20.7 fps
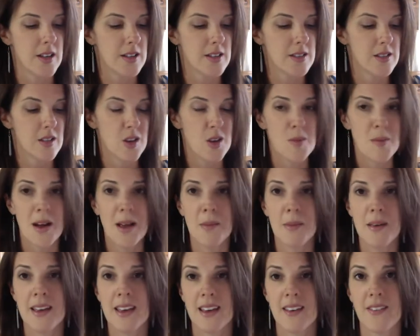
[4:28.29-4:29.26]
So you might
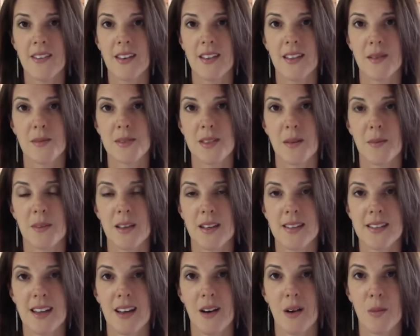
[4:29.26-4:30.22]
be giving them something
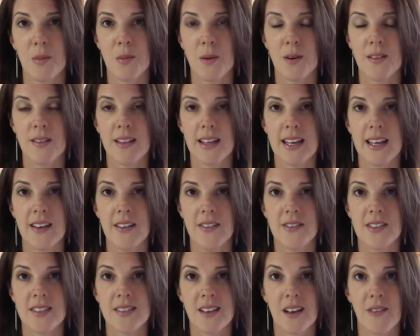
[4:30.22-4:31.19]
to help relieve
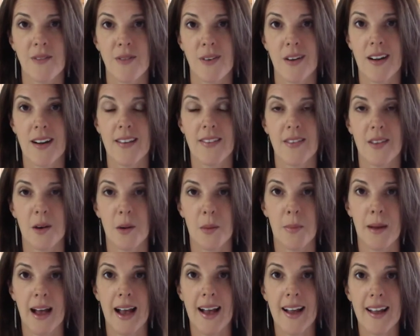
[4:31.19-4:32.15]
discomfort in their
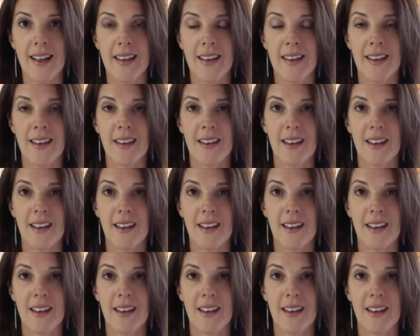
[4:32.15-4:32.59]
back,